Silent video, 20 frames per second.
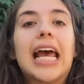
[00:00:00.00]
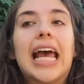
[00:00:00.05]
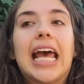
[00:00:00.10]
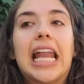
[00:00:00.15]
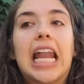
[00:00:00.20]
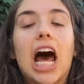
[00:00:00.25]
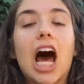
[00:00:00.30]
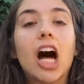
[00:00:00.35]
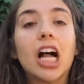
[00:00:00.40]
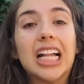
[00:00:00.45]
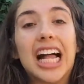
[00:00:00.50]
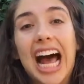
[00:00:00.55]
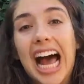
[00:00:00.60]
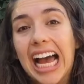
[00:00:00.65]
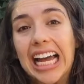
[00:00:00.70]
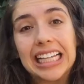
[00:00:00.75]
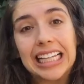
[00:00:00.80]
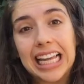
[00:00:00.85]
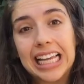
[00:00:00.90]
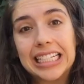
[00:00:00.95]
and I'll
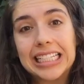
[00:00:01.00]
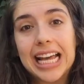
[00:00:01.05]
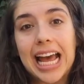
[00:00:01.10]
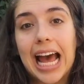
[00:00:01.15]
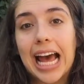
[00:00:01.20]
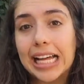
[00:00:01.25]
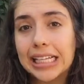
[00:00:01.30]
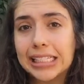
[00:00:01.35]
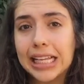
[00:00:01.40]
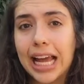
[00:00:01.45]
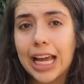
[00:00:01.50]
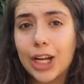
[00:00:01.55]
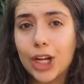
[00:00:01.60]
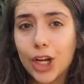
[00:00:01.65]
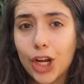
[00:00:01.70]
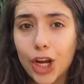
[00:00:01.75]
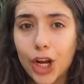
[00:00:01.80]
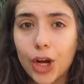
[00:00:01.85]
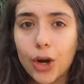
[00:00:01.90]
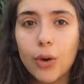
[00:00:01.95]
highlight as I
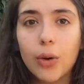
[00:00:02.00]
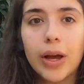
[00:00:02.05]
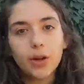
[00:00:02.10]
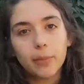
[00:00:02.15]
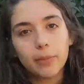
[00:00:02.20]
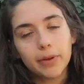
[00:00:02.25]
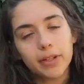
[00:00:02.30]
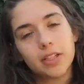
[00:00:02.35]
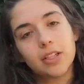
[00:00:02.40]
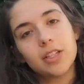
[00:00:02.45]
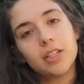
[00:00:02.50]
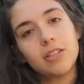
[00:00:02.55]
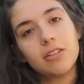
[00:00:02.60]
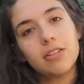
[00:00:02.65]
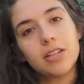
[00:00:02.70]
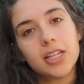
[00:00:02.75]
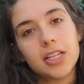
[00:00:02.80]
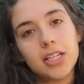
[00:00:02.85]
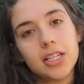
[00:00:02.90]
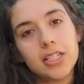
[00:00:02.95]
go. Number
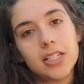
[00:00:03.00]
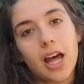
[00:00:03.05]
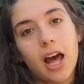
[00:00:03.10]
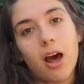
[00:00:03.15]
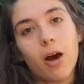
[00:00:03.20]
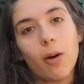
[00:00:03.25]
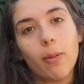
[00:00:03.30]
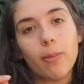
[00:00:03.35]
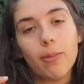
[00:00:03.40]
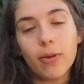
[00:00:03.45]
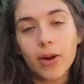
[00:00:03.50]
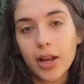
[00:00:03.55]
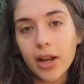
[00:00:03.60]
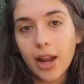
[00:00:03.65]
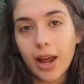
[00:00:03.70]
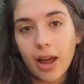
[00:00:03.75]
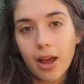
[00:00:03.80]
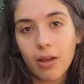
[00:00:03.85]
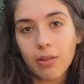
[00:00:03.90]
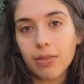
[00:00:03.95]
2 is I'll
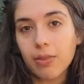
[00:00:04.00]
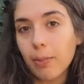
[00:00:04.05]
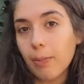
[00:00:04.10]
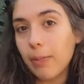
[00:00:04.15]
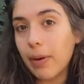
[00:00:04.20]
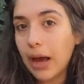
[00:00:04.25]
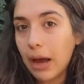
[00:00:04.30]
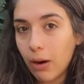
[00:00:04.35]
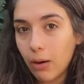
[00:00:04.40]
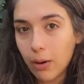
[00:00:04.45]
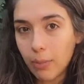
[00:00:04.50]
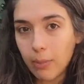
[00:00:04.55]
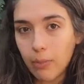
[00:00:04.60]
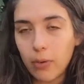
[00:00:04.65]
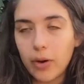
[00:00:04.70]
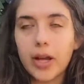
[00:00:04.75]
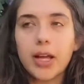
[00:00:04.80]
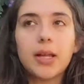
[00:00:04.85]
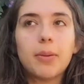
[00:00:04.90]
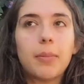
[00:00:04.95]
print out the
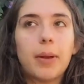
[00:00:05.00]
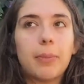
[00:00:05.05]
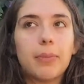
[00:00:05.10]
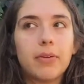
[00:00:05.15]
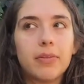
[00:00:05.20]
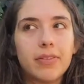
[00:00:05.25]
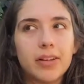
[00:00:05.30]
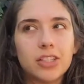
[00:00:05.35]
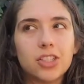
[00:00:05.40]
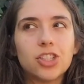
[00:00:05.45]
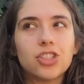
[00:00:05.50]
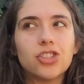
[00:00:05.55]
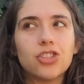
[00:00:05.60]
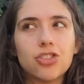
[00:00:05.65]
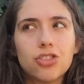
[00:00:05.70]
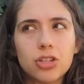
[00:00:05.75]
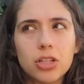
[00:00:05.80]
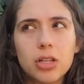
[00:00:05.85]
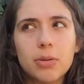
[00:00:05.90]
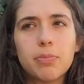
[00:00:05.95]
PowerPoint. My professors
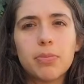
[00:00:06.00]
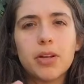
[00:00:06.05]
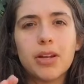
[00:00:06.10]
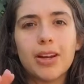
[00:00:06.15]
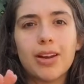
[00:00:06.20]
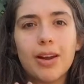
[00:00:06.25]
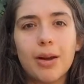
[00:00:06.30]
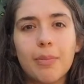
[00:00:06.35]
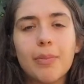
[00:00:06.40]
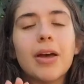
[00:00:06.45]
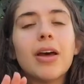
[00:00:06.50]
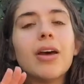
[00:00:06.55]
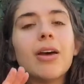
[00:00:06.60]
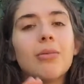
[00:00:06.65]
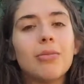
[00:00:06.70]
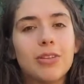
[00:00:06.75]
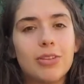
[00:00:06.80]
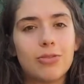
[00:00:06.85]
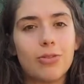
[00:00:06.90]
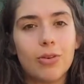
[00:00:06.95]
usually put it up
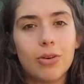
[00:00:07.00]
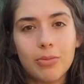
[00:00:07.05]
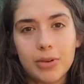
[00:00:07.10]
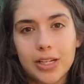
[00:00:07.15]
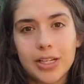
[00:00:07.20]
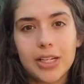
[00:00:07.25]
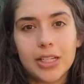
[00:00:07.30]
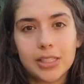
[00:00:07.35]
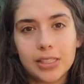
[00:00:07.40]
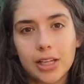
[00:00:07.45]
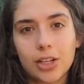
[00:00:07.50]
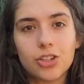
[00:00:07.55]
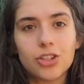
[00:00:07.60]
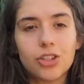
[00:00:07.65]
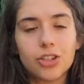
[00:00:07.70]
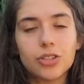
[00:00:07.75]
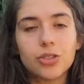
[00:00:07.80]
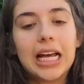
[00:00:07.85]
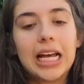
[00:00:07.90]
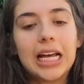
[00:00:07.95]
before Monday's
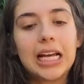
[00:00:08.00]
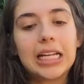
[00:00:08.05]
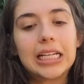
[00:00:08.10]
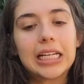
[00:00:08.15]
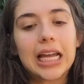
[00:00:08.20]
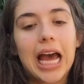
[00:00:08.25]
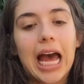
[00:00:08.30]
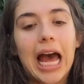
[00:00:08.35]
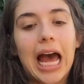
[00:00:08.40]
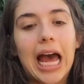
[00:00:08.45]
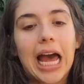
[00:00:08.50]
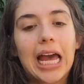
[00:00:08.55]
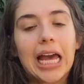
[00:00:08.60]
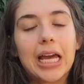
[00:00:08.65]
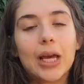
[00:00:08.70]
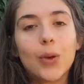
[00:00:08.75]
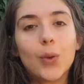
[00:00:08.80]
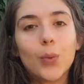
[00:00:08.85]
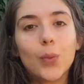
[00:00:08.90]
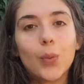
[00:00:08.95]
lectures, and
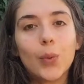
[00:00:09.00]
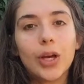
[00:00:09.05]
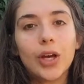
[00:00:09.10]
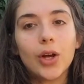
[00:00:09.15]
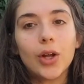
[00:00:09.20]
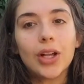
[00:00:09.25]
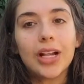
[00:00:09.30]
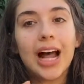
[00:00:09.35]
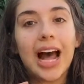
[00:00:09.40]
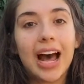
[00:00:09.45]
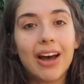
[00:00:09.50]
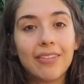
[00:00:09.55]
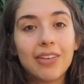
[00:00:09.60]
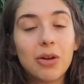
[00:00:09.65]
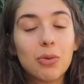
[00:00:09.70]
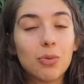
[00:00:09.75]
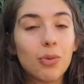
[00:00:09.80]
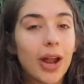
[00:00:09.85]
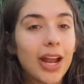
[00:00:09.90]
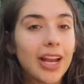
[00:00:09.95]
I will have
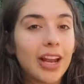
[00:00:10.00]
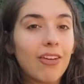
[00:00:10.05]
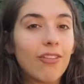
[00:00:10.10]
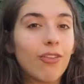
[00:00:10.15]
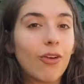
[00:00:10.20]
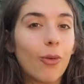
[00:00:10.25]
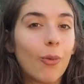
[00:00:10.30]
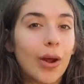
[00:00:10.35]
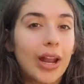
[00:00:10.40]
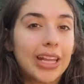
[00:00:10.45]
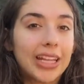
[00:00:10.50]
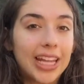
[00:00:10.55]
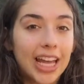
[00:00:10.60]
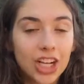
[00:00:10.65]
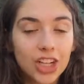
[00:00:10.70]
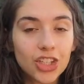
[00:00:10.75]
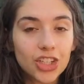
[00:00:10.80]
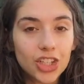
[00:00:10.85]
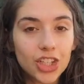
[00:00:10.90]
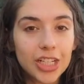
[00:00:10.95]
it ready for when
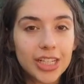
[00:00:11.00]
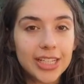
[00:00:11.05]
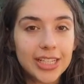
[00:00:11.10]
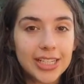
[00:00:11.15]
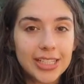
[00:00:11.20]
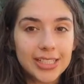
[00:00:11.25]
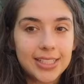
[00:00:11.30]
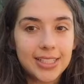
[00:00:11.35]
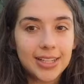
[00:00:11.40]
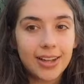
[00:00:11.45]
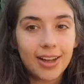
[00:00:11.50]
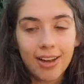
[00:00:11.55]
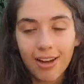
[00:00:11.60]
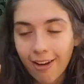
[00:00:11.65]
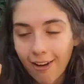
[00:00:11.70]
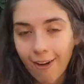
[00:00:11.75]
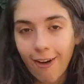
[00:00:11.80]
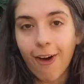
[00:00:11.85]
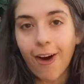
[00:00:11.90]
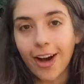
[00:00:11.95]
lecture is
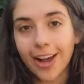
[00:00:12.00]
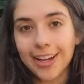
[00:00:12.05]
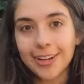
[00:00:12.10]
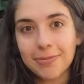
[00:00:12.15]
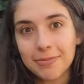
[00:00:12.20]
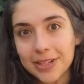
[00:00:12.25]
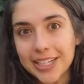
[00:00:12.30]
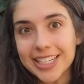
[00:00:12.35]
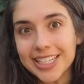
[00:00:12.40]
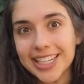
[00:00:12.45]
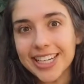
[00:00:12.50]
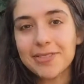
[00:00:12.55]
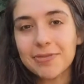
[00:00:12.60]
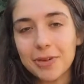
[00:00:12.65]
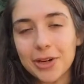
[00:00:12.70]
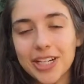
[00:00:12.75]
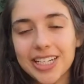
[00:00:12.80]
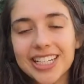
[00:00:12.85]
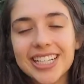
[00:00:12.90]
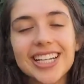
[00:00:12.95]
on Monday
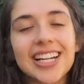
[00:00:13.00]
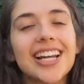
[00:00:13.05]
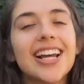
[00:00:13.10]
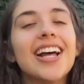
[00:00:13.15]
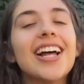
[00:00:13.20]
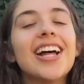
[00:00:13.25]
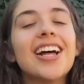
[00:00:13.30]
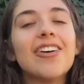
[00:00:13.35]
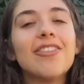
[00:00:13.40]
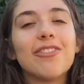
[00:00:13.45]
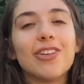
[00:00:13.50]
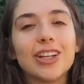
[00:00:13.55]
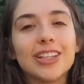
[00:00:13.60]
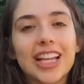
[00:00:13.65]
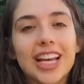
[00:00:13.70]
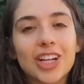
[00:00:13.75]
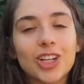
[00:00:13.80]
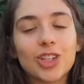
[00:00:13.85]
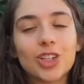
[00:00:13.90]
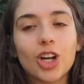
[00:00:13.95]
morning. For
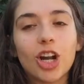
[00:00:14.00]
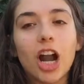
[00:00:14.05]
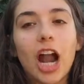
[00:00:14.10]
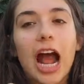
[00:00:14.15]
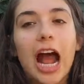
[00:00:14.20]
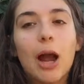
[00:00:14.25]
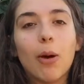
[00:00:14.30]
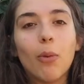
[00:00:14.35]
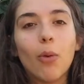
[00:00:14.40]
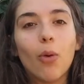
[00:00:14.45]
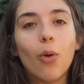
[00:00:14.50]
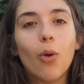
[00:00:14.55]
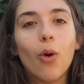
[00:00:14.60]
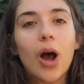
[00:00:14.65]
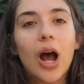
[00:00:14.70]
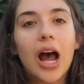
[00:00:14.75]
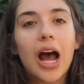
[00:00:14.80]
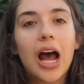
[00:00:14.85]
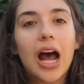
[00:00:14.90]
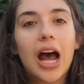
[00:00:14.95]
lecture, I will